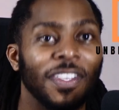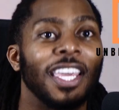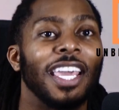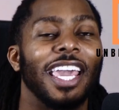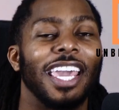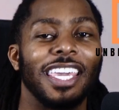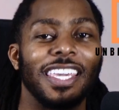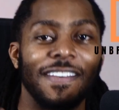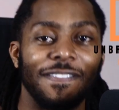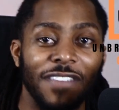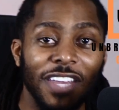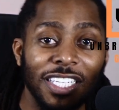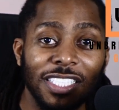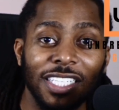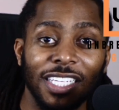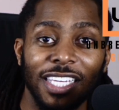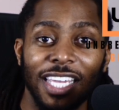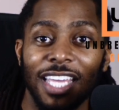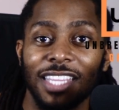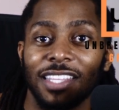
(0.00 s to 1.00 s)
And he
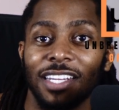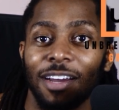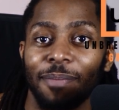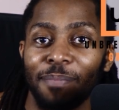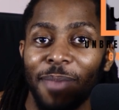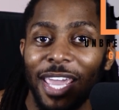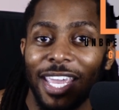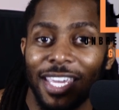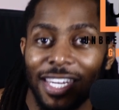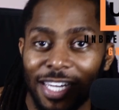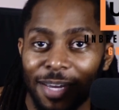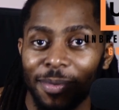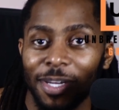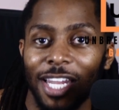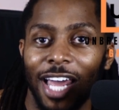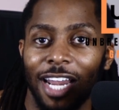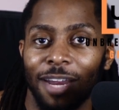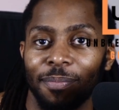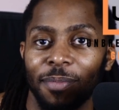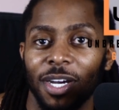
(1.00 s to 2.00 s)
eventually ended up making them a
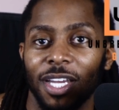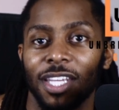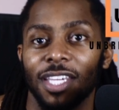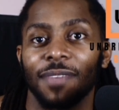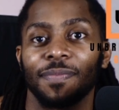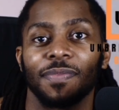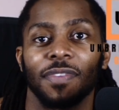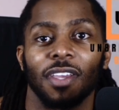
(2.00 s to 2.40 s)
lot of money.